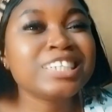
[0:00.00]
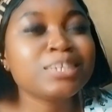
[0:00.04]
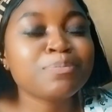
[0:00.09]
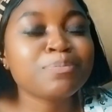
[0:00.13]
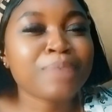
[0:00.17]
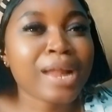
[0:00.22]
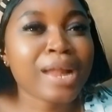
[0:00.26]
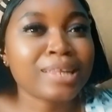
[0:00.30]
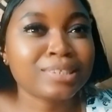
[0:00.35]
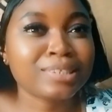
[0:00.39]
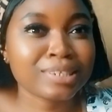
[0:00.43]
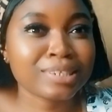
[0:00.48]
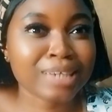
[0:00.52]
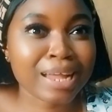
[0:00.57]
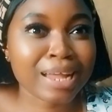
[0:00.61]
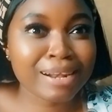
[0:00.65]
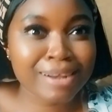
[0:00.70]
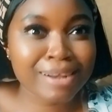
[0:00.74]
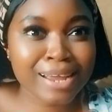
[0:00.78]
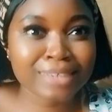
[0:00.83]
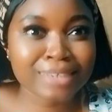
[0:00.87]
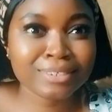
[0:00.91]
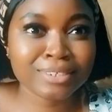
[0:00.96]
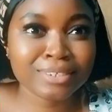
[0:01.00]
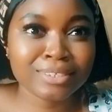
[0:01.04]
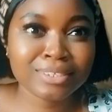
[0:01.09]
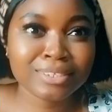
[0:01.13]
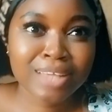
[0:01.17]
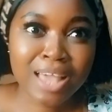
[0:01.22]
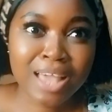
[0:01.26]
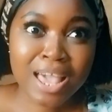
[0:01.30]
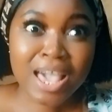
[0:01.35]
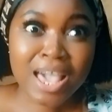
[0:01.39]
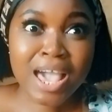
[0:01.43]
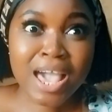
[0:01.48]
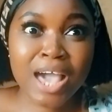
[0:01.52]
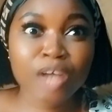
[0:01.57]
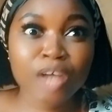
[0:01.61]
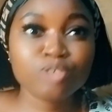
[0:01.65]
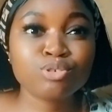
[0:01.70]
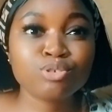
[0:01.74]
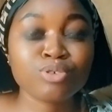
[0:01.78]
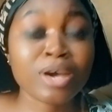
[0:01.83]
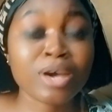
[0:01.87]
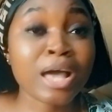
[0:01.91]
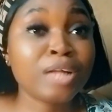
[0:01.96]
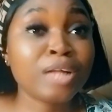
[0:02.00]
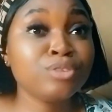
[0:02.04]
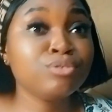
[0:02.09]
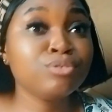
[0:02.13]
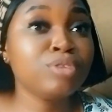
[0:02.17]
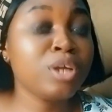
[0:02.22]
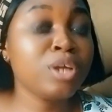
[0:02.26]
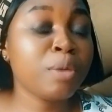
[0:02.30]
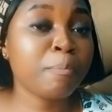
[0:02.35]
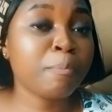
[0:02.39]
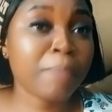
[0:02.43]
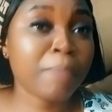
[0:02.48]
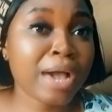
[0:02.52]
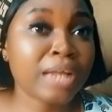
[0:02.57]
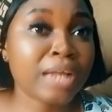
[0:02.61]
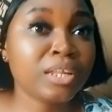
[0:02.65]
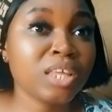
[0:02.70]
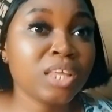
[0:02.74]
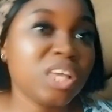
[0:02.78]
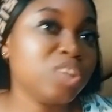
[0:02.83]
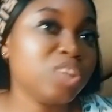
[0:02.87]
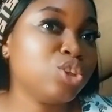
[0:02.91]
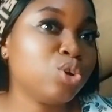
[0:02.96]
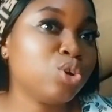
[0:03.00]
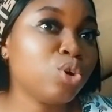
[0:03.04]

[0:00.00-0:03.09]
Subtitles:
practicalizing how to handle a man in the